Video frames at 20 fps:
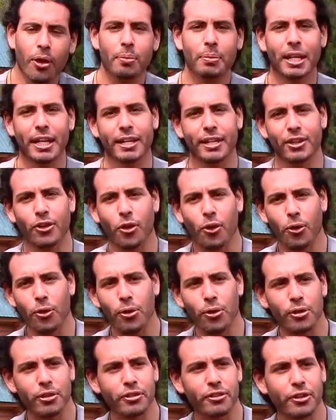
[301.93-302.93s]
I'm getting
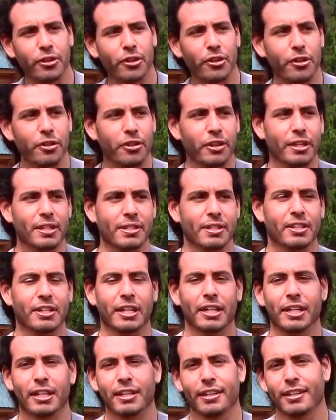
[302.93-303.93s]
older, things are
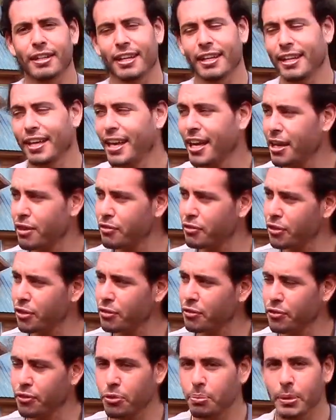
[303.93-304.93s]
getting uh, heavier
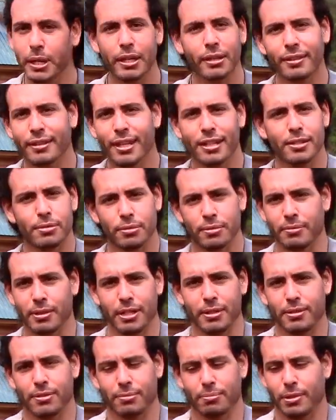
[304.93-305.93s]
for me, that's,
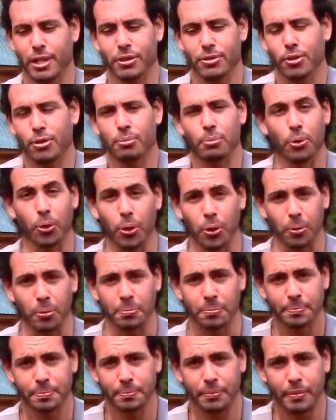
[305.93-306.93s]
that's, that's all bull.
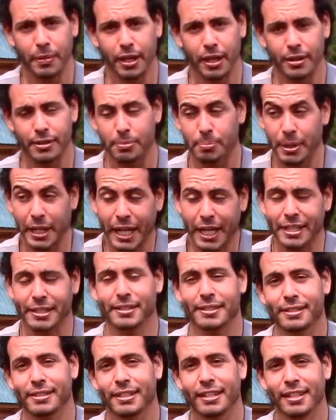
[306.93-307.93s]
That's BS.
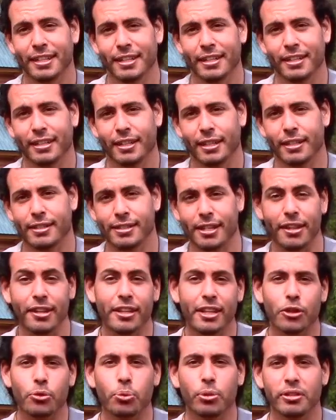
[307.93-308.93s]
It's something
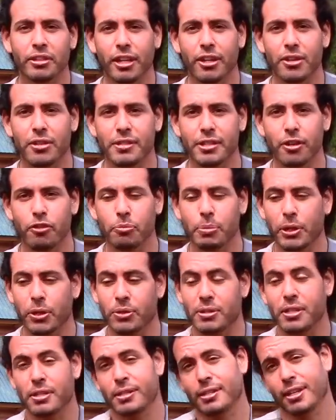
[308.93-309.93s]
that we tell ourselves
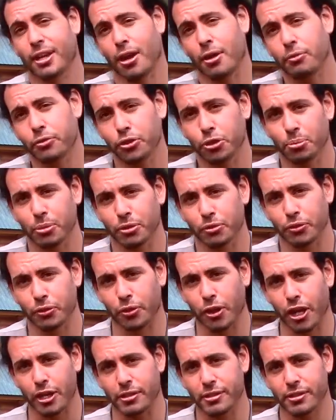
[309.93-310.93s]
because it's comfortable for
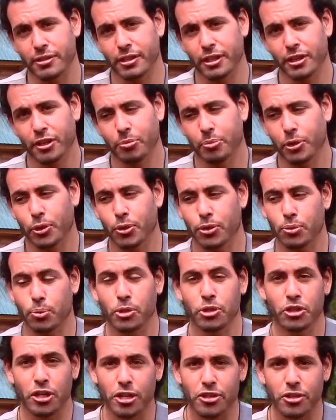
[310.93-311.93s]
us, because we
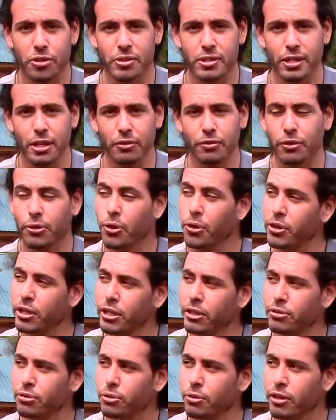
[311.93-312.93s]
judge ourselves
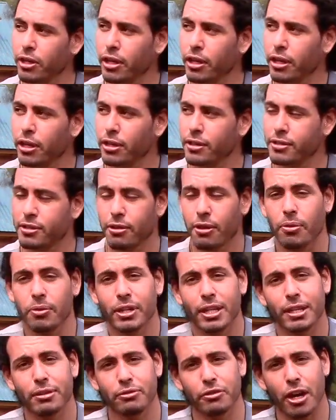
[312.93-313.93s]
according to the
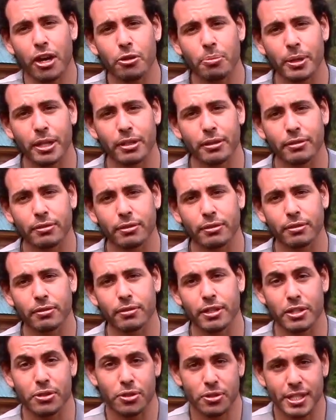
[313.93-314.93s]
surrounding environment,
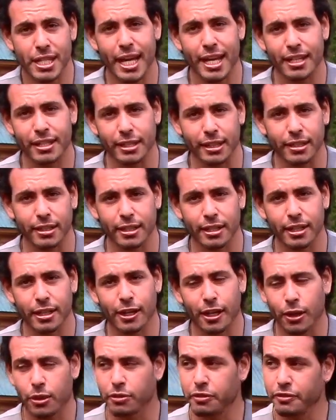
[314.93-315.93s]
the society,
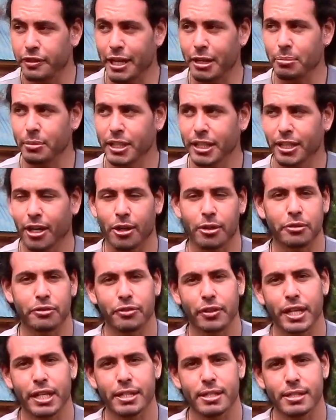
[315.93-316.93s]
our family, our
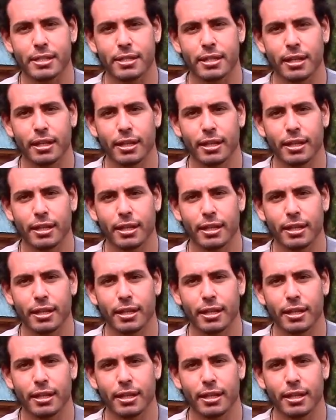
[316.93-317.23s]
friends.